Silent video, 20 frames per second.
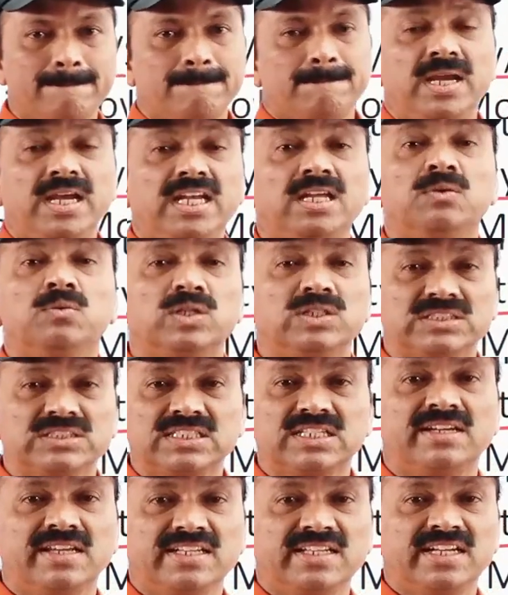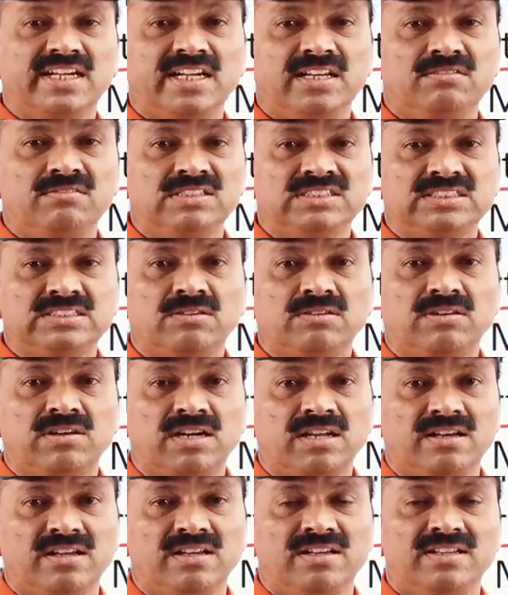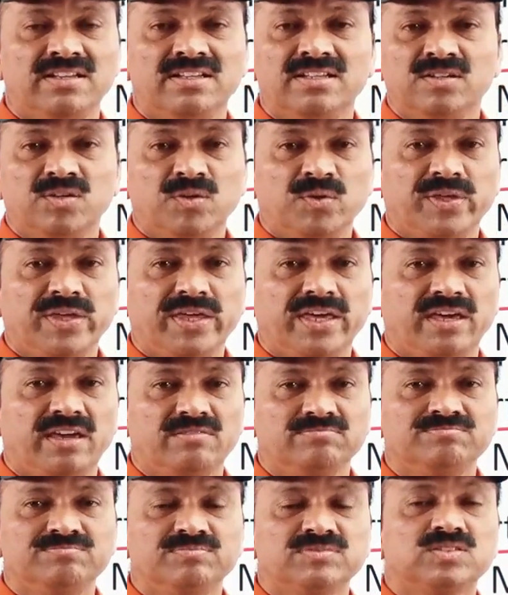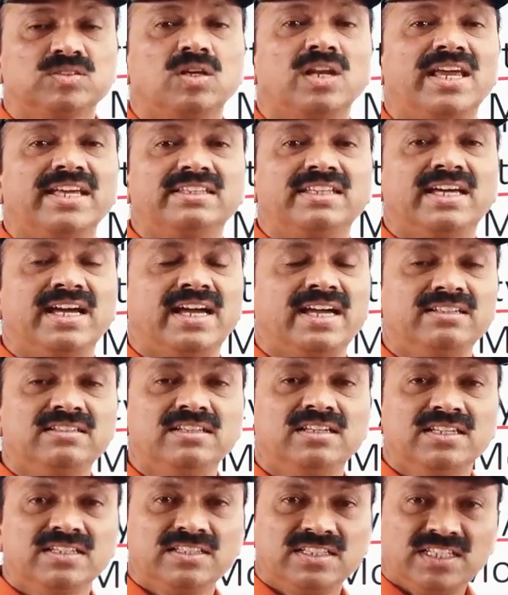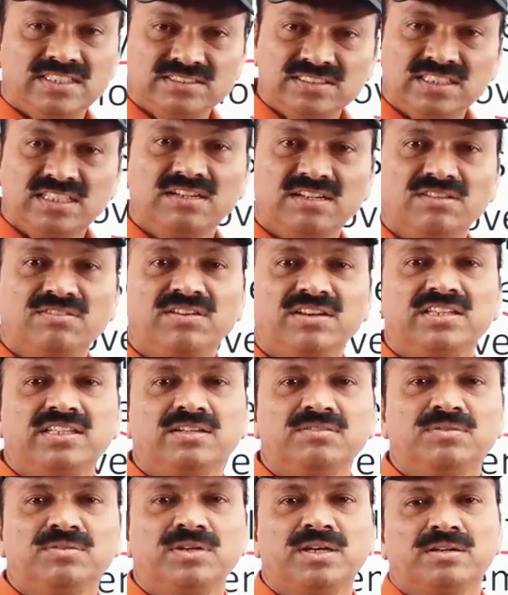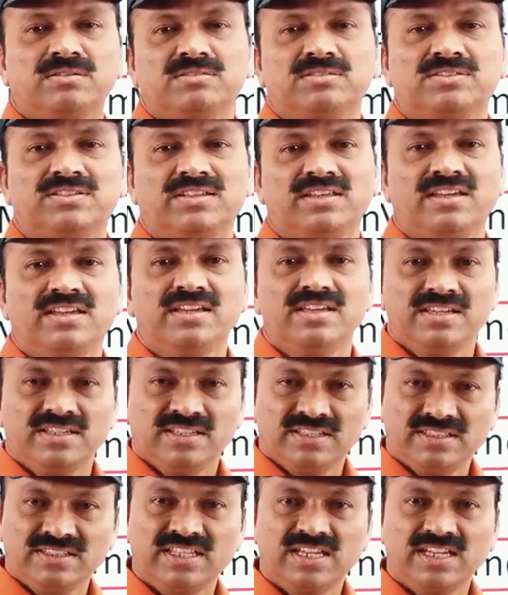meeting was conducted in Vijayanagara. Okay, so like that each and everything we have to see. In